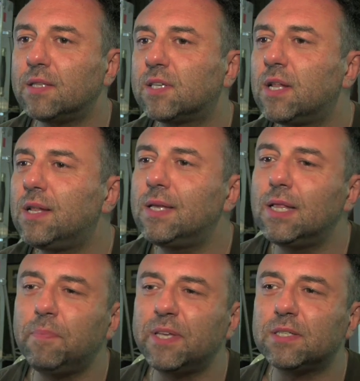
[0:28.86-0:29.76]
It's a
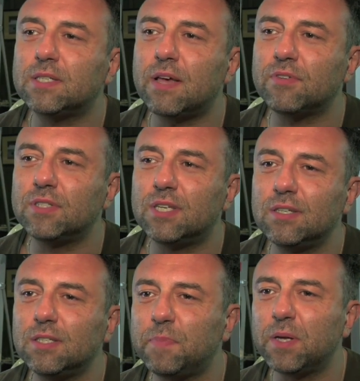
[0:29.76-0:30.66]
little bit
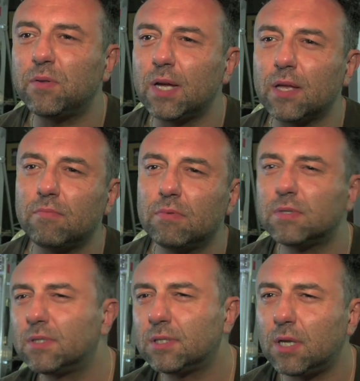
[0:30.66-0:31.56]
70s, but like
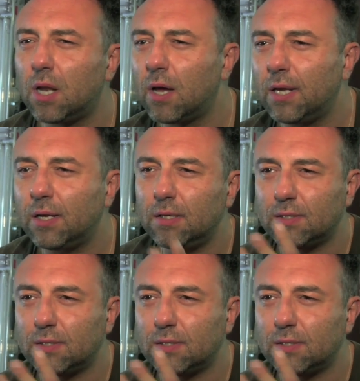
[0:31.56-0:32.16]
slightly